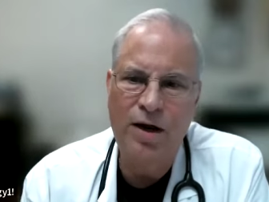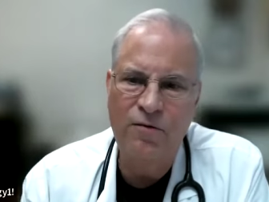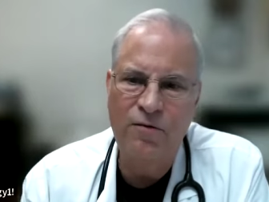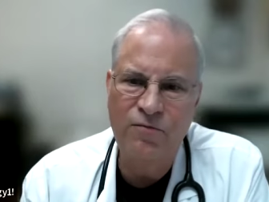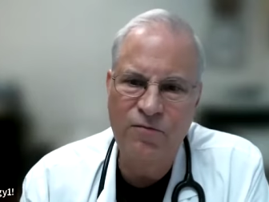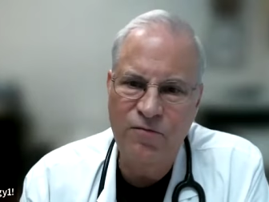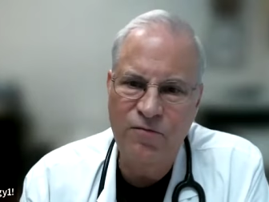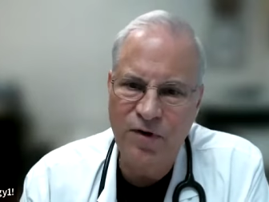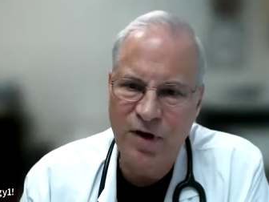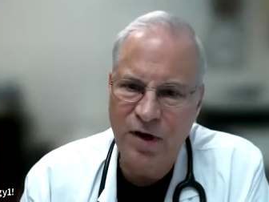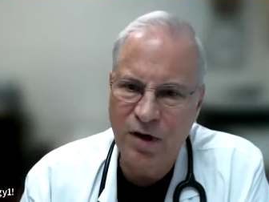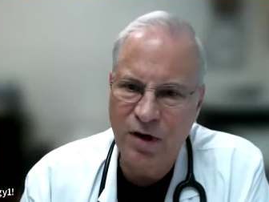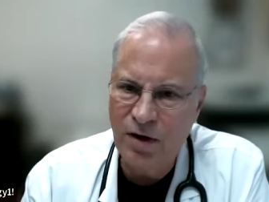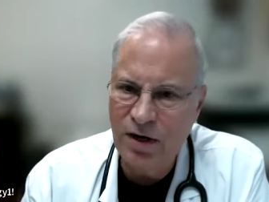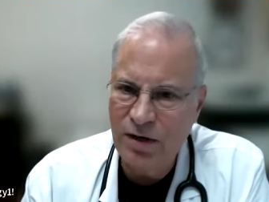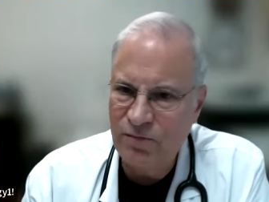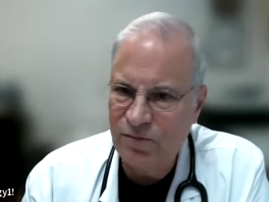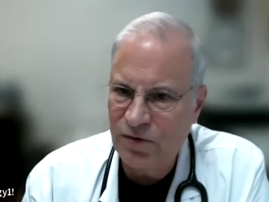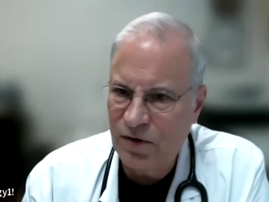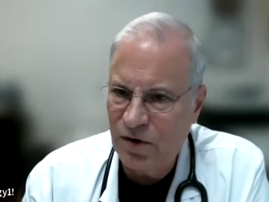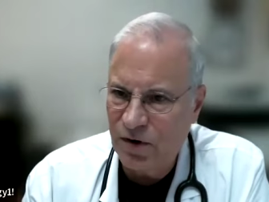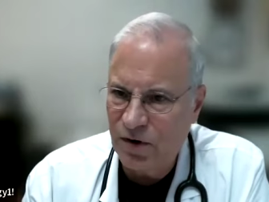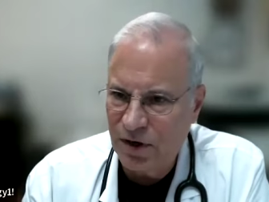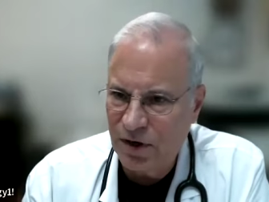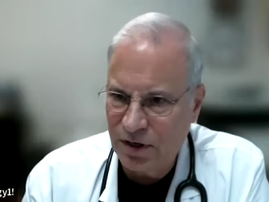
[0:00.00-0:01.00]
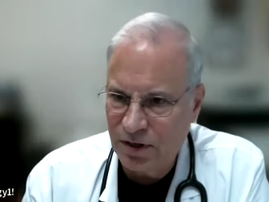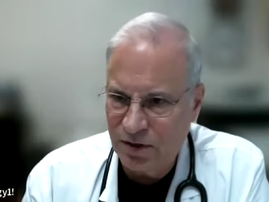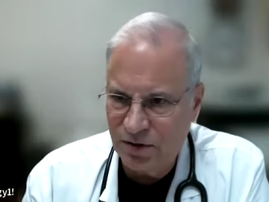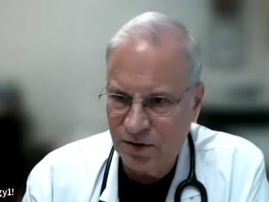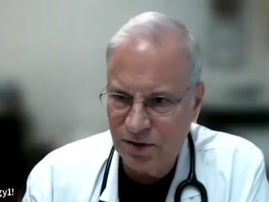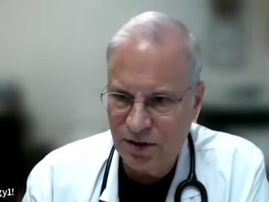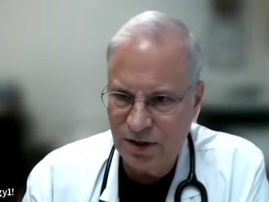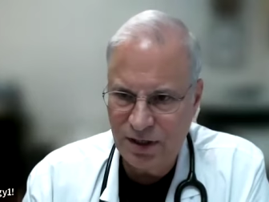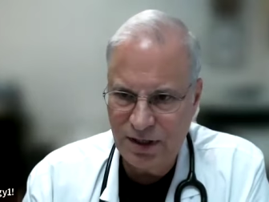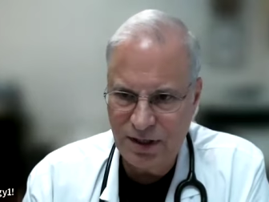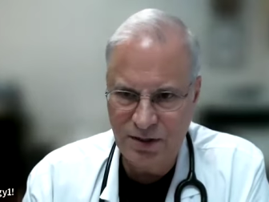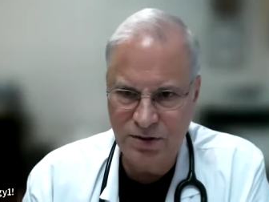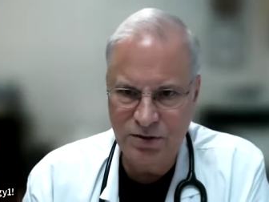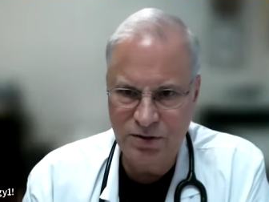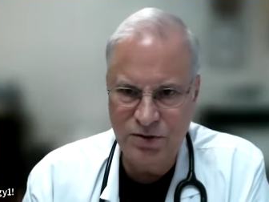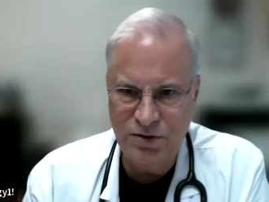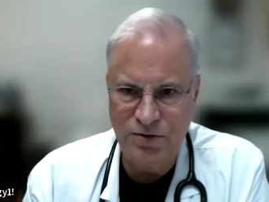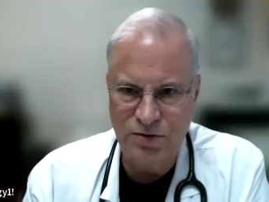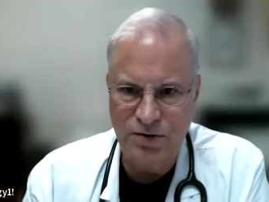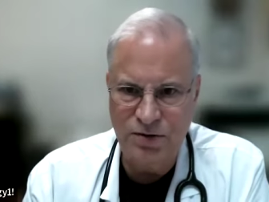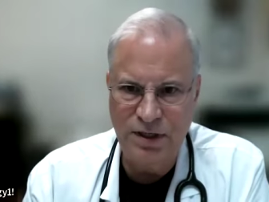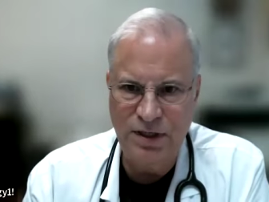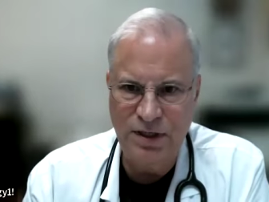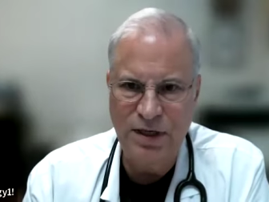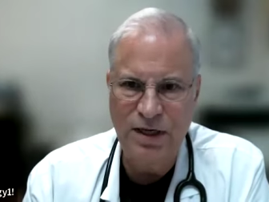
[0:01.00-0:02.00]
a very, very good
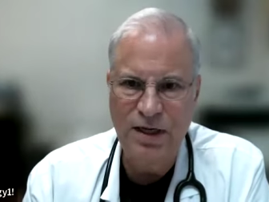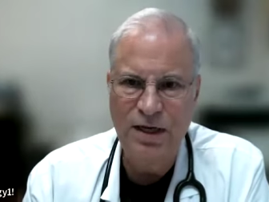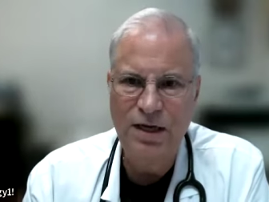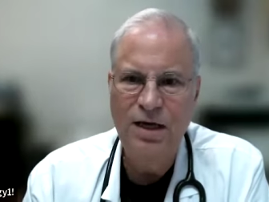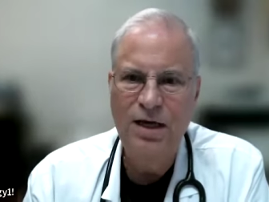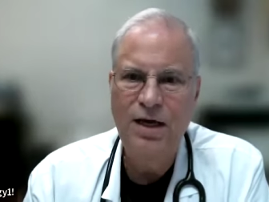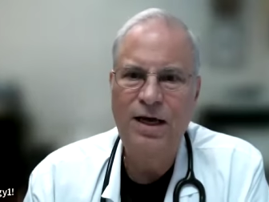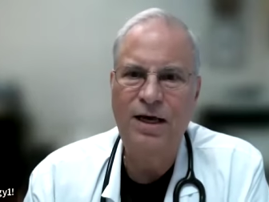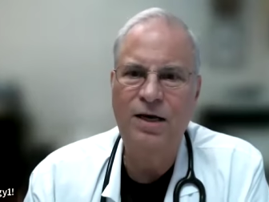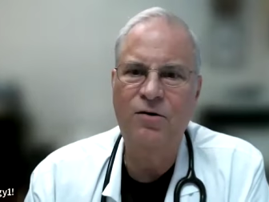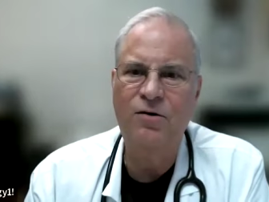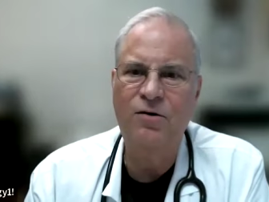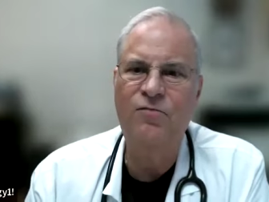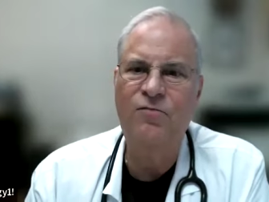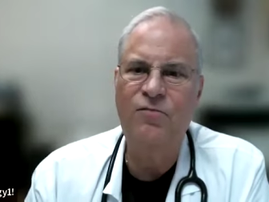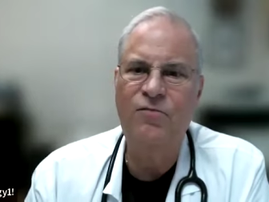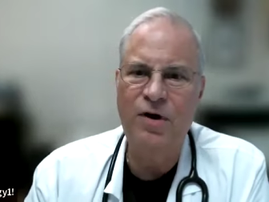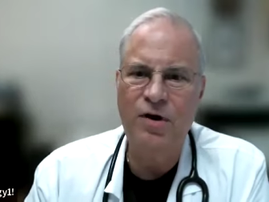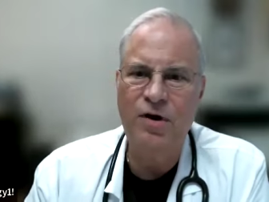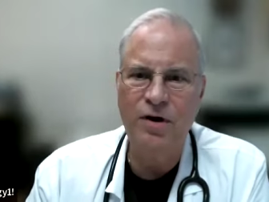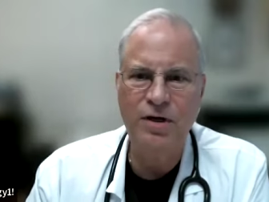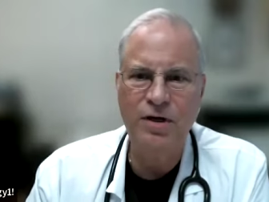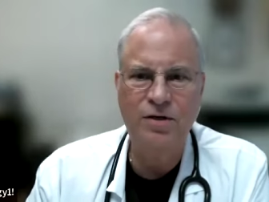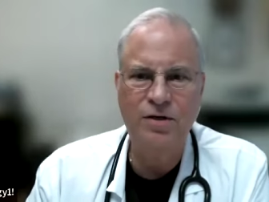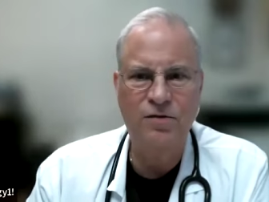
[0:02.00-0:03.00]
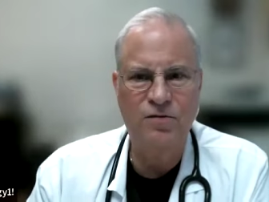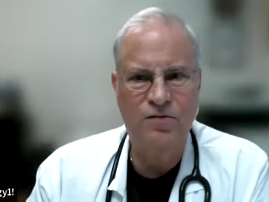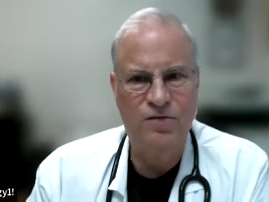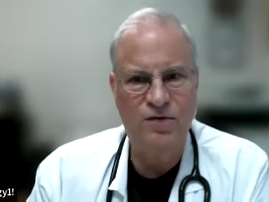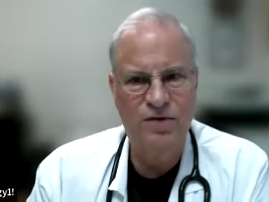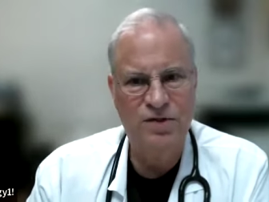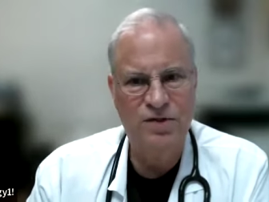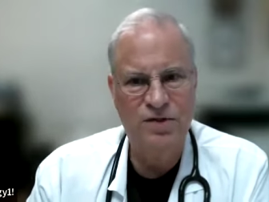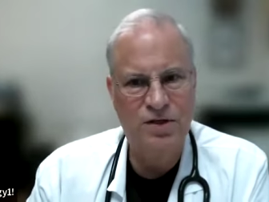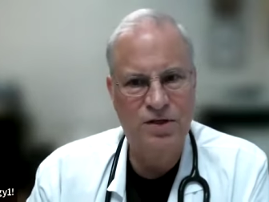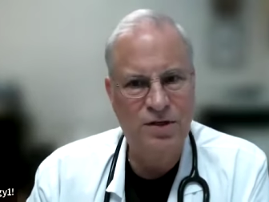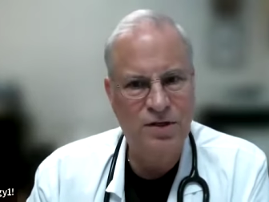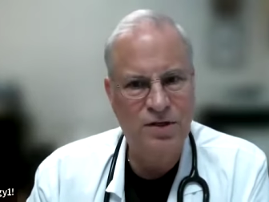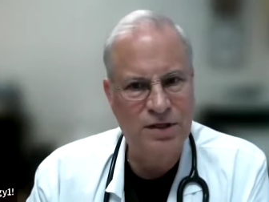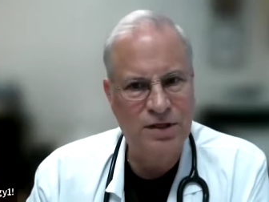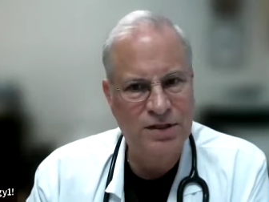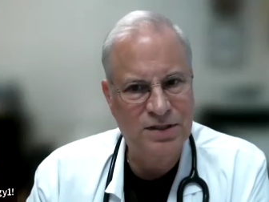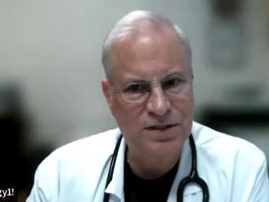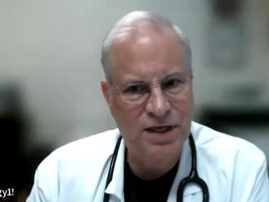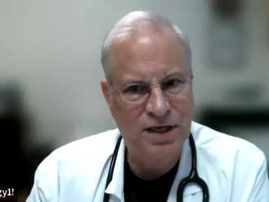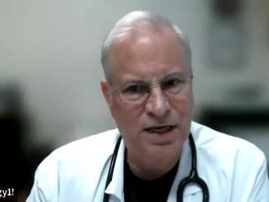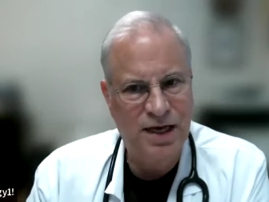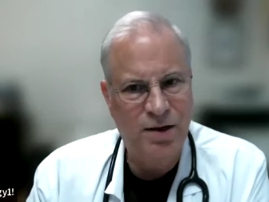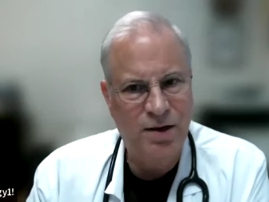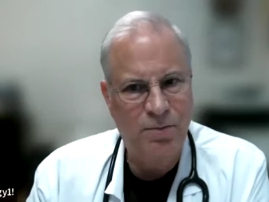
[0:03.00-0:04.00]
history and a very good physical
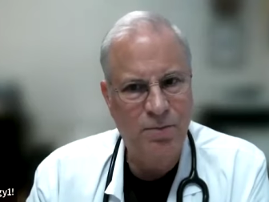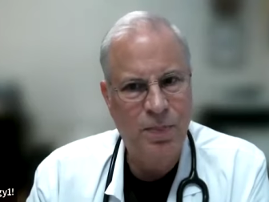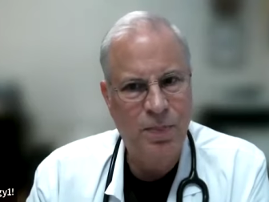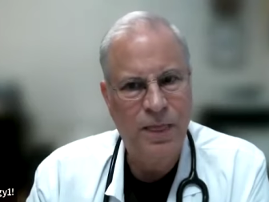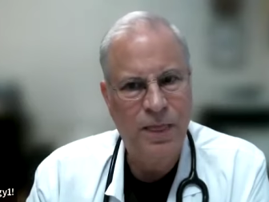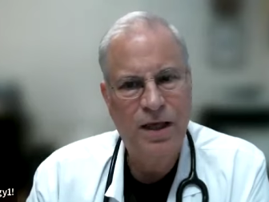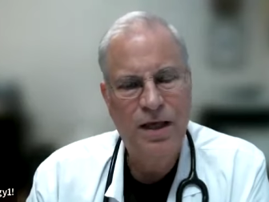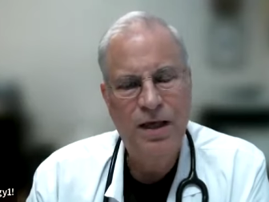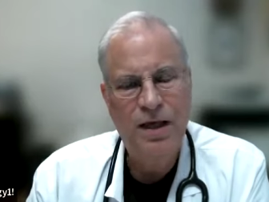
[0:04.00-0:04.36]
exam.